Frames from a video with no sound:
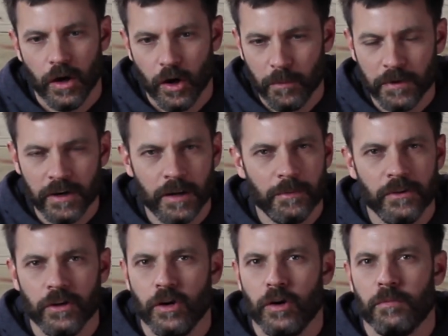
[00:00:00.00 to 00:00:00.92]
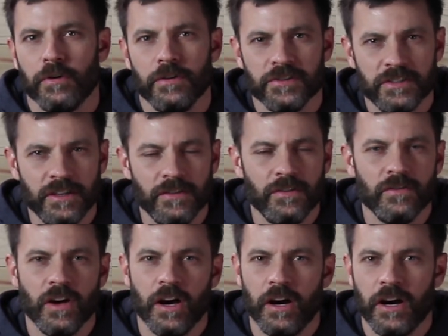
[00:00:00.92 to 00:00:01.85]
open it up on the GoPro and see if
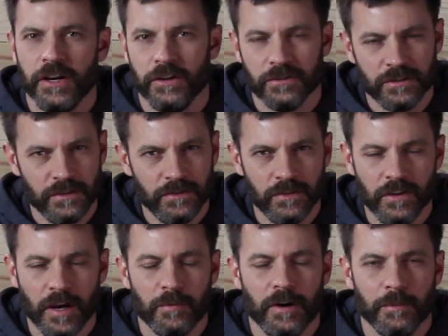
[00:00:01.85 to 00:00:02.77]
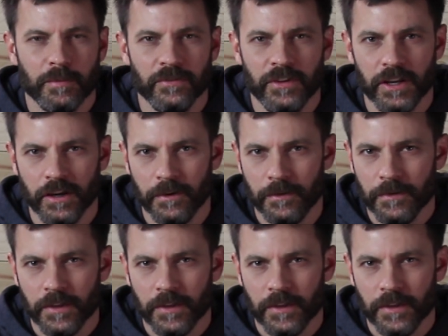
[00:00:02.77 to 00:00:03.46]
you've got audio, see if you've got proper video.